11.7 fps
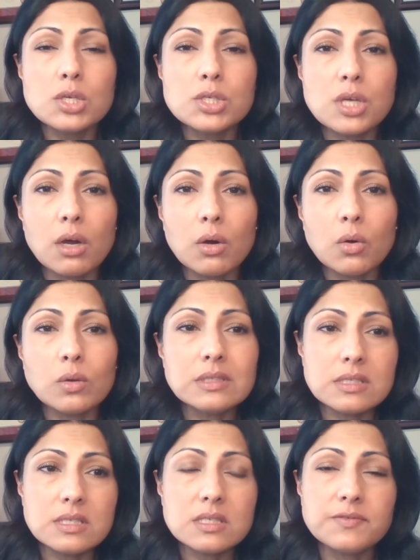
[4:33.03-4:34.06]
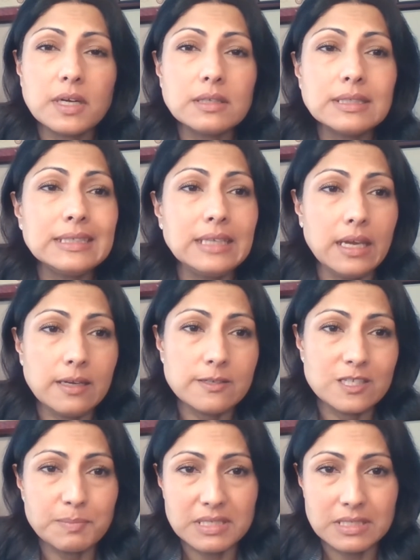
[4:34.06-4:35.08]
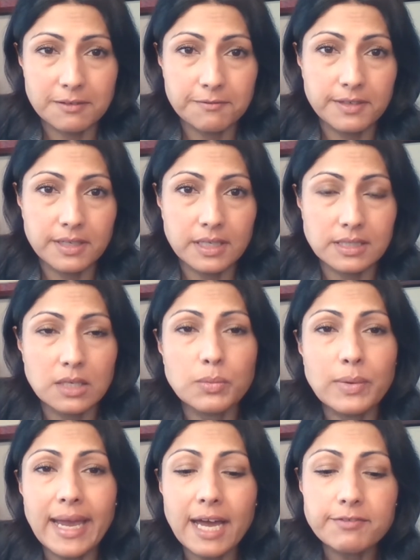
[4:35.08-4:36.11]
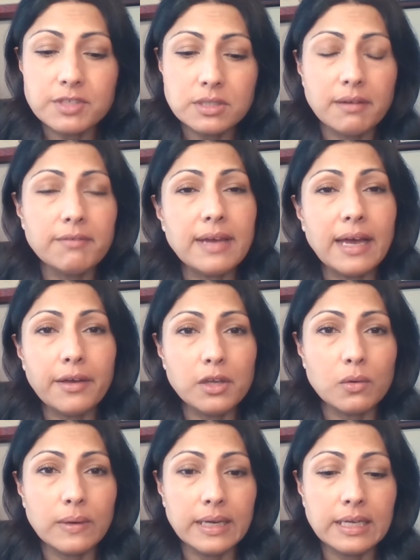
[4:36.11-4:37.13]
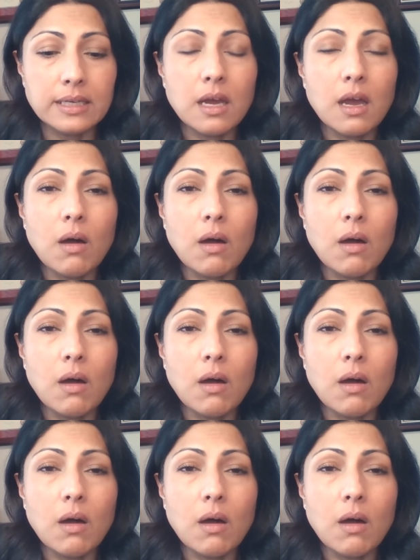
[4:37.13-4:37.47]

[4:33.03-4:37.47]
So this is very case specific, and we have to evaluate